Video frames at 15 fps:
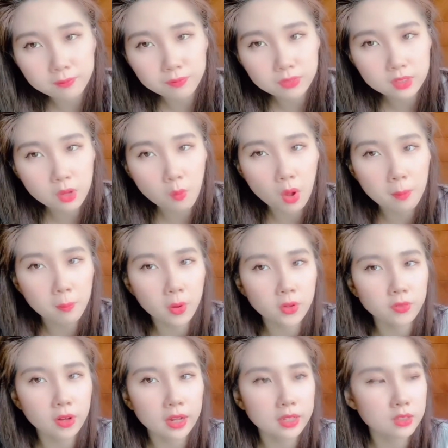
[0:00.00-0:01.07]
the
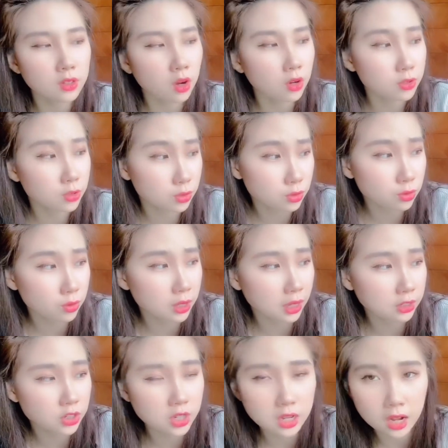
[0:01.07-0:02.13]
1.5 and or 2
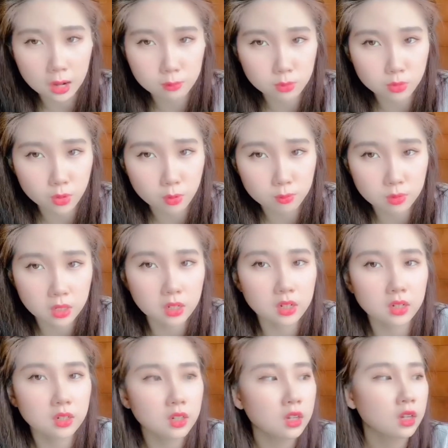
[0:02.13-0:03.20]
actually comes from
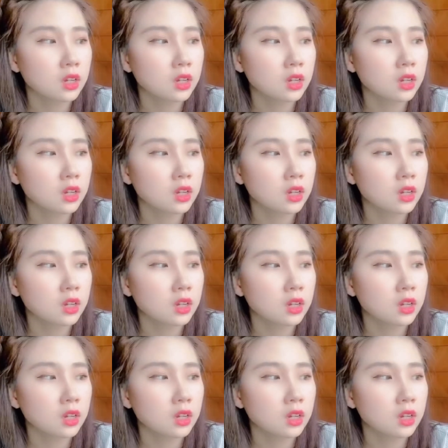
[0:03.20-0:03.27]
the